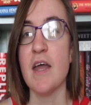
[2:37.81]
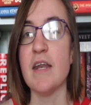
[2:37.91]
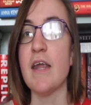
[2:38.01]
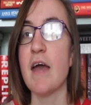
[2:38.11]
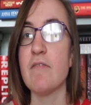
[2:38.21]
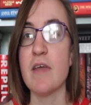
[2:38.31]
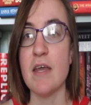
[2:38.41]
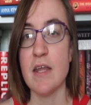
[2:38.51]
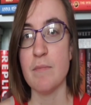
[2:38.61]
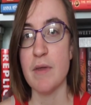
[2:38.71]

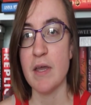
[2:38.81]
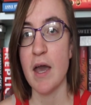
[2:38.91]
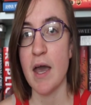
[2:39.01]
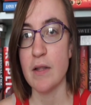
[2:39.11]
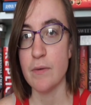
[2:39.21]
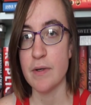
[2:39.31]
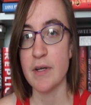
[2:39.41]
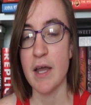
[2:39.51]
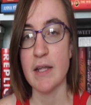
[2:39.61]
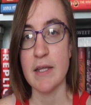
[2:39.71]
navigating being High Lord and
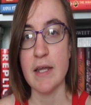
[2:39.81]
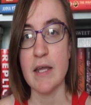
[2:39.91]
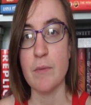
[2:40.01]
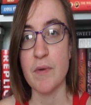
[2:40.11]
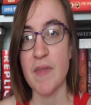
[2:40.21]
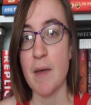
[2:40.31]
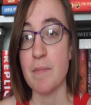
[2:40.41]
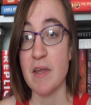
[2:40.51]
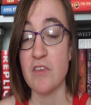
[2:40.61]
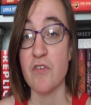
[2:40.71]
High Lady and what that
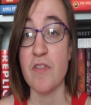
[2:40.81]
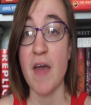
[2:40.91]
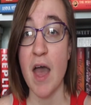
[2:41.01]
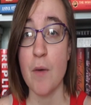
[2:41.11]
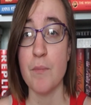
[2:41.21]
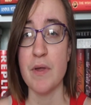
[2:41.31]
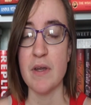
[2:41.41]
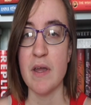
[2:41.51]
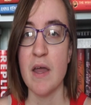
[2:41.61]
means for them and